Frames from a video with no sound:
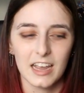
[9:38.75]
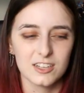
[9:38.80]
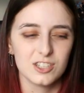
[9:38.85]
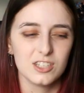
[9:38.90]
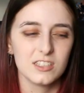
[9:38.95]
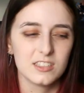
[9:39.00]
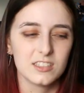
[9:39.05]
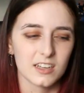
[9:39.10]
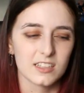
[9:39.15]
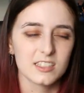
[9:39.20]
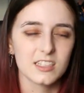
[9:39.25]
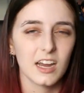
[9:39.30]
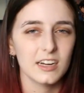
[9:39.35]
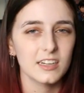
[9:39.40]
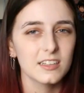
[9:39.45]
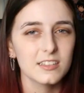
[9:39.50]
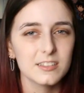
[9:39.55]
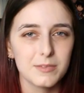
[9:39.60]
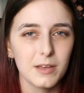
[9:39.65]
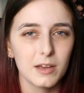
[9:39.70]
And she does
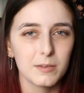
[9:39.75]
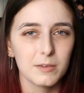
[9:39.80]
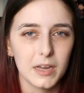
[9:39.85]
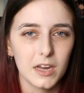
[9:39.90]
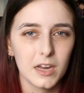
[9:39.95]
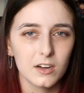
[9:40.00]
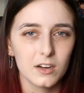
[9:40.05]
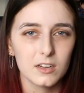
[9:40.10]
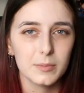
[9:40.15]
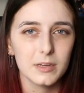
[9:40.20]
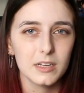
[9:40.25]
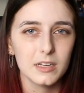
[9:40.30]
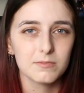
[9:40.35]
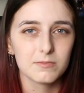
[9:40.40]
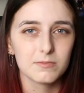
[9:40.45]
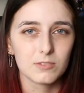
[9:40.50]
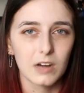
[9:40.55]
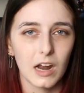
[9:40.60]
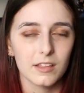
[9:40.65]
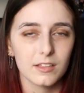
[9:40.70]
kind of appear to
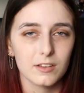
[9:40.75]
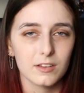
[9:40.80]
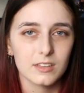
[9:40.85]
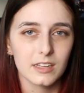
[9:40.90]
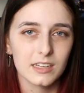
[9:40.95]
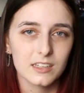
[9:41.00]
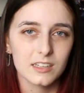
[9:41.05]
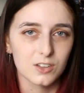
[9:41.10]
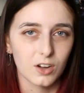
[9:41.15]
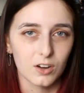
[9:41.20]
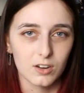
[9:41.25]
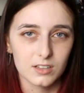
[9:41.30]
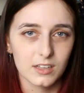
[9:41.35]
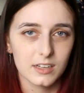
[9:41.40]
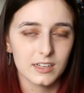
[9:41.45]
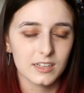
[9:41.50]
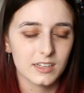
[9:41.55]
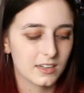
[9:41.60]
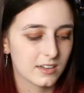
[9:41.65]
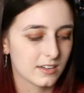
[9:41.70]
be rather like
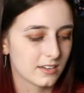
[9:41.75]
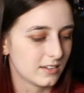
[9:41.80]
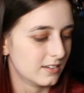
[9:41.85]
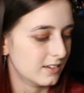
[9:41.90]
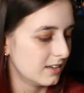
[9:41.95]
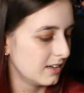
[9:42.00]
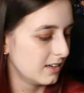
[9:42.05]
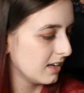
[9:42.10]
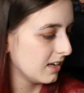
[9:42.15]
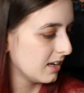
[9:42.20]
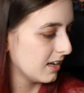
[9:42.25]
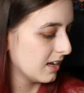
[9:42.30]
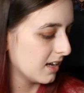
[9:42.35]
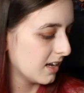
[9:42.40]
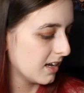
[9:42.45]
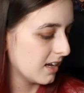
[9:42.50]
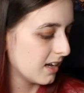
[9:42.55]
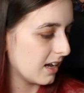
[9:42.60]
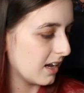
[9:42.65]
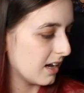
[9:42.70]
doll-like.
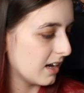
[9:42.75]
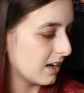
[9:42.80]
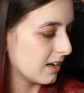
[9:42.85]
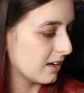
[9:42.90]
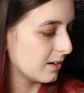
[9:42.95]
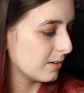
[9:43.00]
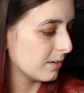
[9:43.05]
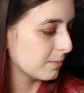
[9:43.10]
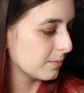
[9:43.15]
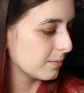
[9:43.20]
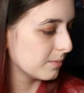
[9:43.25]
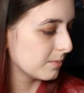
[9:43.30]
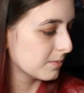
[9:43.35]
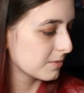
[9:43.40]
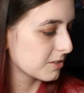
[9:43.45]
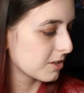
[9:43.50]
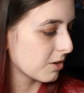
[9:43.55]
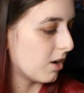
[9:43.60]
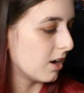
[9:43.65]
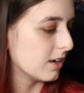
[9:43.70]

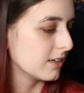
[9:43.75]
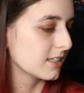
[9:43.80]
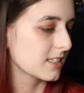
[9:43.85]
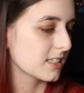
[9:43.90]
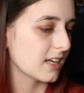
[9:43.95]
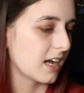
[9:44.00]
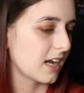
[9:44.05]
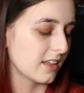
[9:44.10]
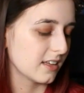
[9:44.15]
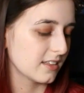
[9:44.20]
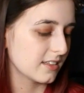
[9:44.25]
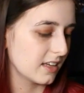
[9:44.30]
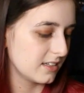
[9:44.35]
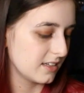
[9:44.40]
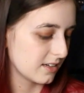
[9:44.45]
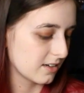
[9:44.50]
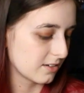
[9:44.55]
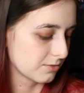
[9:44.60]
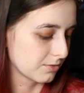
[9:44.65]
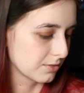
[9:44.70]
So honestly, I think they
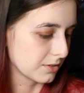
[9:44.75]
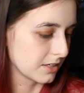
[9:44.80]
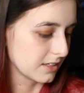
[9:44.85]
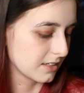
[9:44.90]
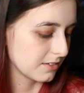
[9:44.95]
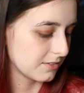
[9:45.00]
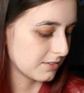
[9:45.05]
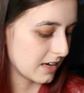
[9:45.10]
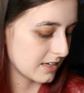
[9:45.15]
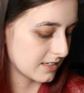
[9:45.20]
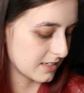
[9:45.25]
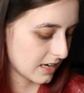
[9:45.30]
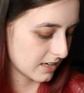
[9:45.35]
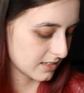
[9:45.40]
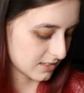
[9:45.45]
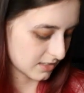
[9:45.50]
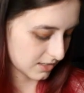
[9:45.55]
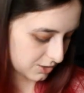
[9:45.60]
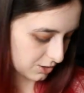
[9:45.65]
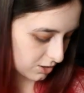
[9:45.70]
did a really
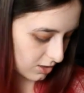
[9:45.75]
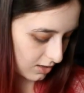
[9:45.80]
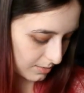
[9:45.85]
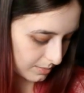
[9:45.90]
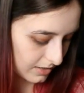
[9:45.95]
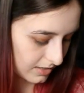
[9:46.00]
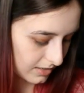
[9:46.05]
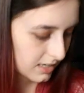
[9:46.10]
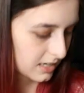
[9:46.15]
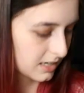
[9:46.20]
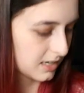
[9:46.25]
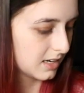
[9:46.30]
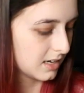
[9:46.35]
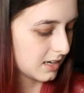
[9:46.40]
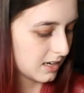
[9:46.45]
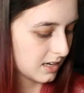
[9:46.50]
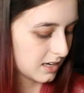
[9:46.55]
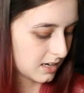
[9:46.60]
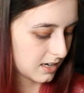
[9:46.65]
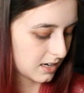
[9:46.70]
fantastic job.
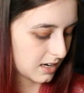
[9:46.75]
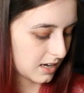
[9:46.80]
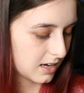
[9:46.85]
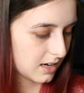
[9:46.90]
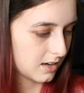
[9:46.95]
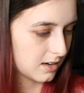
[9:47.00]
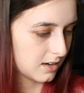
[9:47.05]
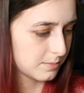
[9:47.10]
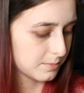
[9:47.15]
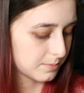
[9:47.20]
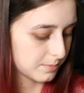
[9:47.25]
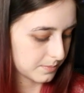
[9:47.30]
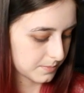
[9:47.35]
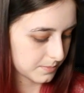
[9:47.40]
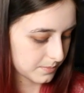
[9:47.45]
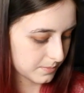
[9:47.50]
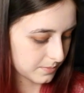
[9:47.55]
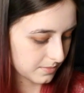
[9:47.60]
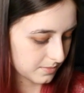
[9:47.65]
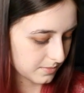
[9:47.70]

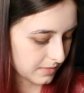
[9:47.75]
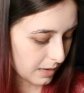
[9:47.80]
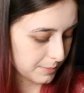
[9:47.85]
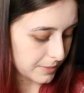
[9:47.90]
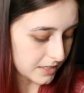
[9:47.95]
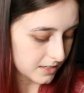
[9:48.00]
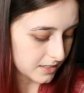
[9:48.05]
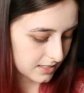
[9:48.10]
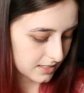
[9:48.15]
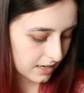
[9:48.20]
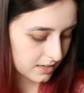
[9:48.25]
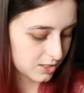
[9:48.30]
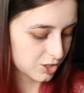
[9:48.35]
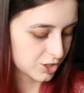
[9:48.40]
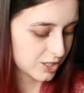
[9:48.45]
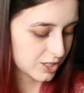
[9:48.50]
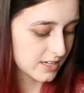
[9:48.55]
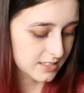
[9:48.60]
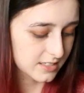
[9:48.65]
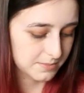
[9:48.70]
That being said,
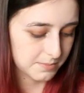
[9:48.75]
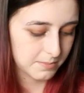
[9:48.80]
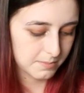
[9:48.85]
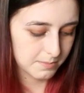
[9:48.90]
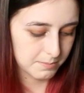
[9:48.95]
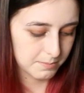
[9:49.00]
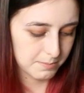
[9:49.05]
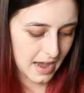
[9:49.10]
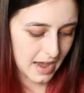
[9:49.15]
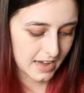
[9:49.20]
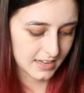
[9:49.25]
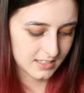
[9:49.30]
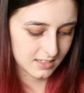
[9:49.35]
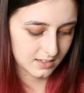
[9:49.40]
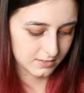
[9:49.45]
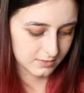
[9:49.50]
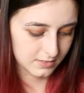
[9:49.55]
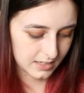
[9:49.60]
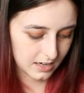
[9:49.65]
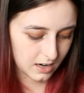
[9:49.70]
she's
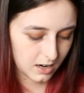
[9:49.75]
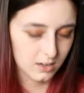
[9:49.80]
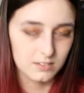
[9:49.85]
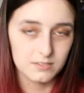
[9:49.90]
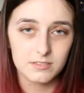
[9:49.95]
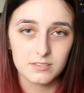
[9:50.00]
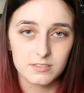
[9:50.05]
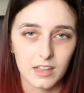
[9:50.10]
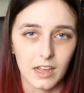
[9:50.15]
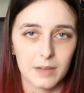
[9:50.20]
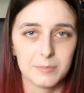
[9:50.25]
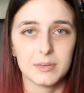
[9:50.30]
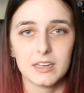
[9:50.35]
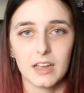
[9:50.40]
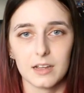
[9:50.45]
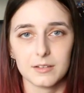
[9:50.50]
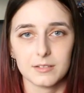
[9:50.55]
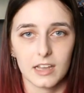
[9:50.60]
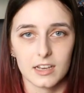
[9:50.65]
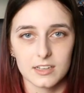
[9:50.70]
massive. Like
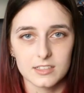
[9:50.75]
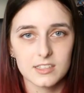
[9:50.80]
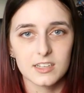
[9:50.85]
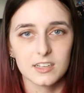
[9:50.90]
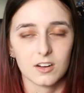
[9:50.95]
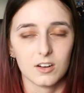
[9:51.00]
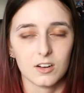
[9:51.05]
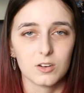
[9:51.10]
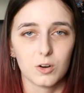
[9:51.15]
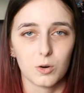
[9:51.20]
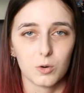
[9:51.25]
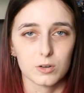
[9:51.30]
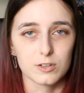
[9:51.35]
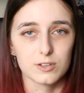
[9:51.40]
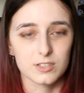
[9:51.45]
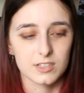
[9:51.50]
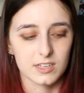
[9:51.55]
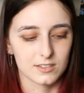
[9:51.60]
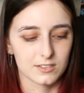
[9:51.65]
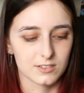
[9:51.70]
I'm guessing all
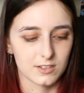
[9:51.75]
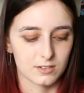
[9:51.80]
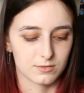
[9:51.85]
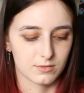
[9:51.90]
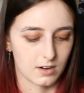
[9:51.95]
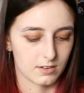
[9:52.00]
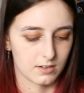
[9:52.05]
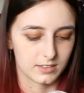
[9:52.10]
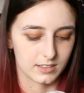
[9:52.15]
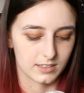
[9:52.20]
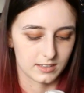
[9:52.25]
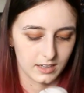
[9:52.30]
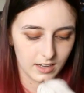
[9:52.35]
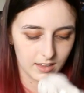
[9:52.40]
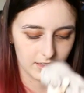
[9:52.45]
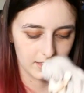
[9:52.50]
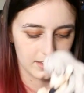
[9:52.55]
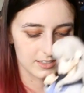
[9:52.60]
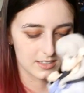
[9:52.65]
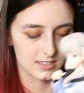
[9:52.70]
quarter scales are roughly
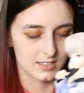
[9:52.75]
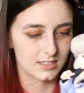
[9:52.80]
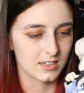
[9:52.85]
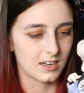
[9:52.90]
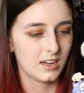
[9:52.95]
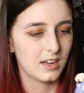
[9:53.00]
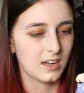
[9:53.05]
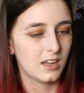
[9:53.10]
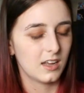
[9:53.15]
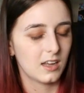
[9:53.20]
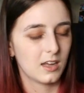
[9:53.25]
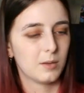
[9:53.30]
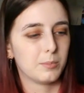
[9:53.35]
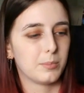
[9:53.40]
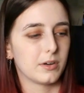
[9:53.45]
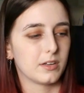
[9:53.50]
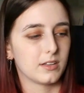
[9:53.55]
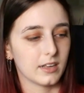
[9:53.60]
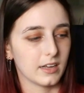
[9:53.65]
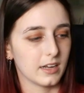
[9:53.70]
like this,
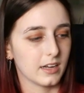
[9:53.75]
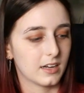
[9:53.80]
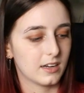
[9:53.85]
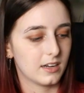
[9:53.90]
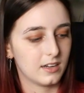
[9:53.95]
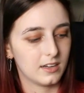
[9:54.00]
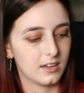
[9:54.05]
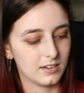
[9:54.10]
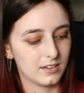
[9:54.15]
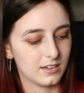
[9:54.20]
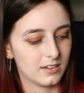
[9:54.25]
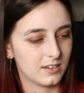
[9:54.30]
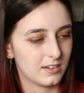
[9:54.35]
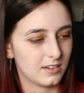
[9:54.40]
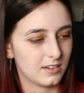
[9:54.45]
but like